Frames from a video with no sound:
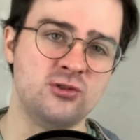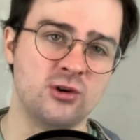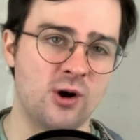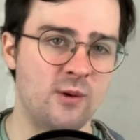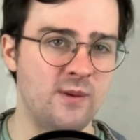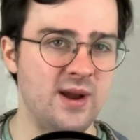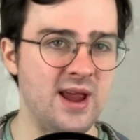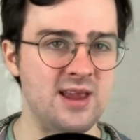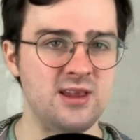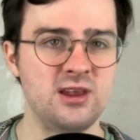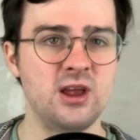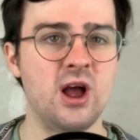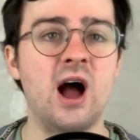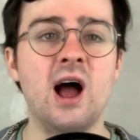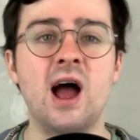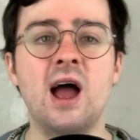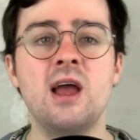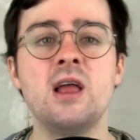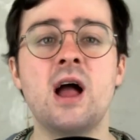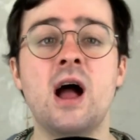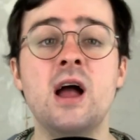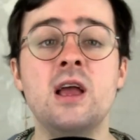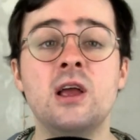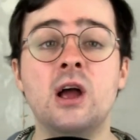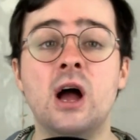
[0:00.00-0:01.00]
story. And yeah,
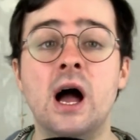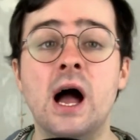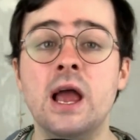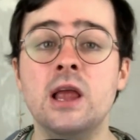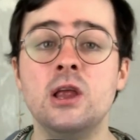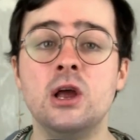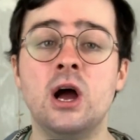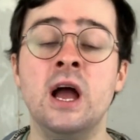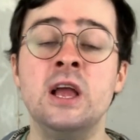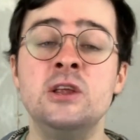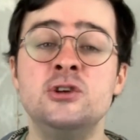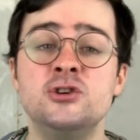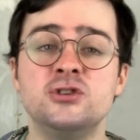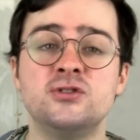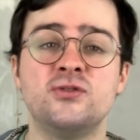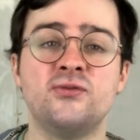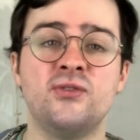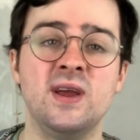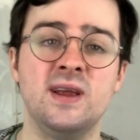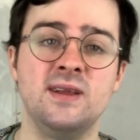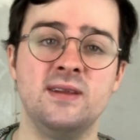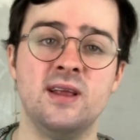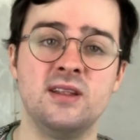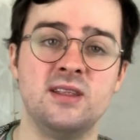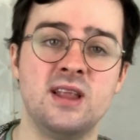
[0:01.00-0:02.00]
I just
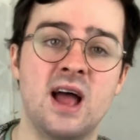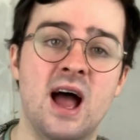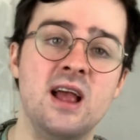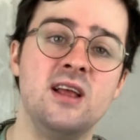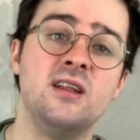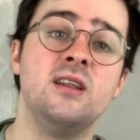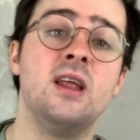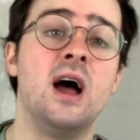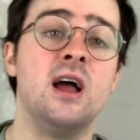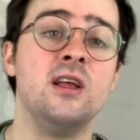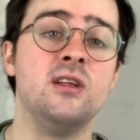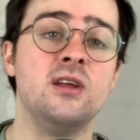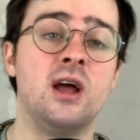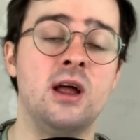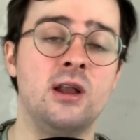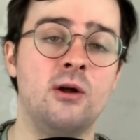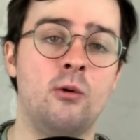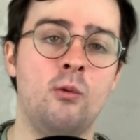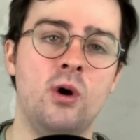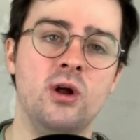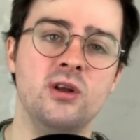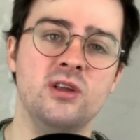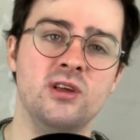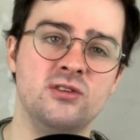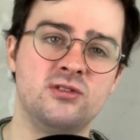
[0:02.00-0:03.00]
think that
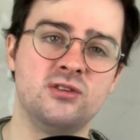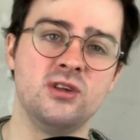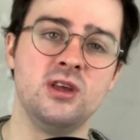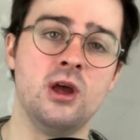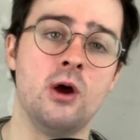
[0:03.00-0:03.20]
one is,